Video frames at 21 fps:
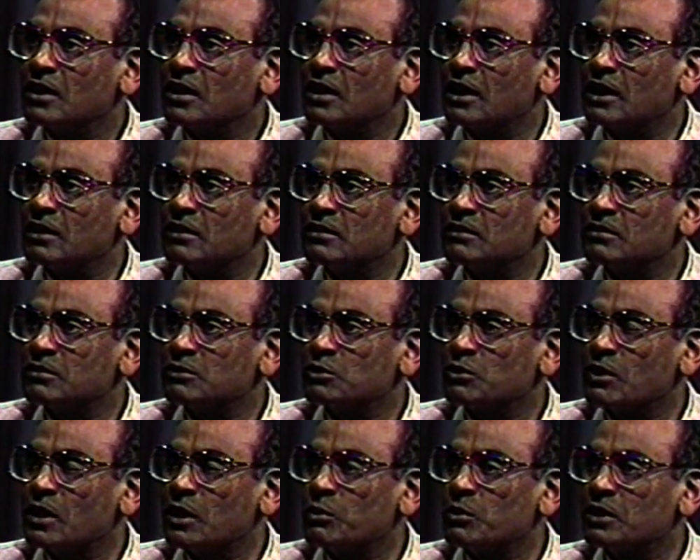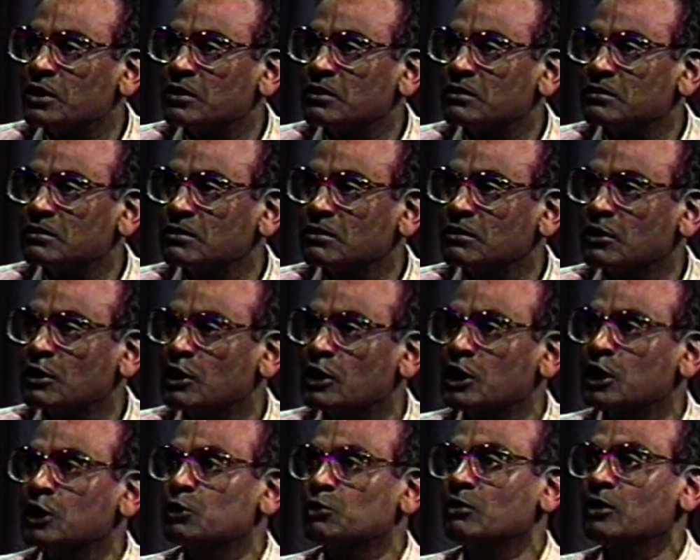And so I want to
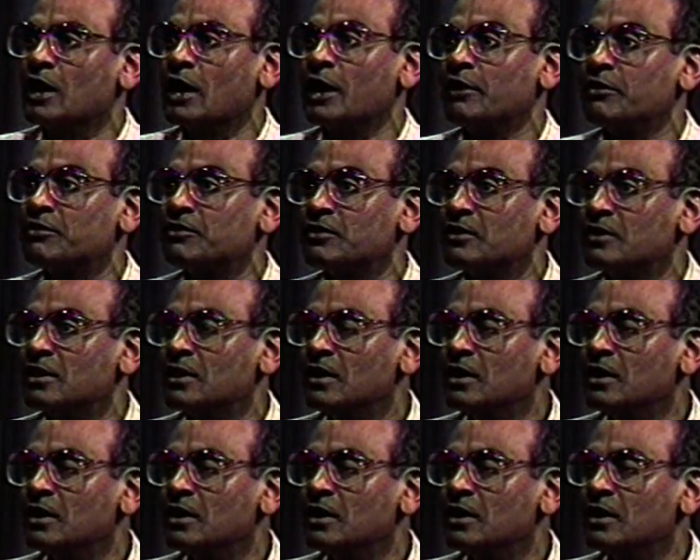cling to life.